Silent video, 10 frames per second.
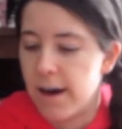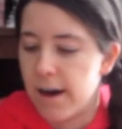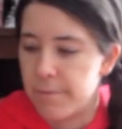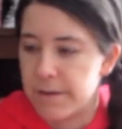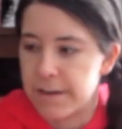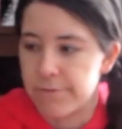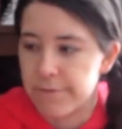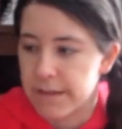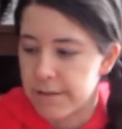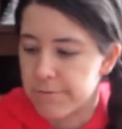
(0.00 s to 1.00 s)
Um, and
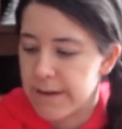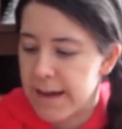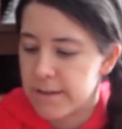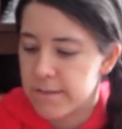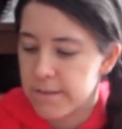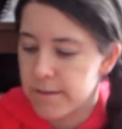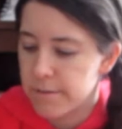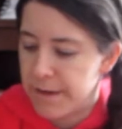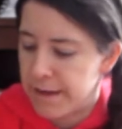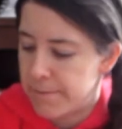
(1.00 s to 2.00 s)
he, he rattles a
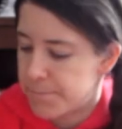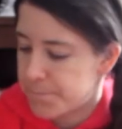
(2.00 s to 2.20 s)
little bit.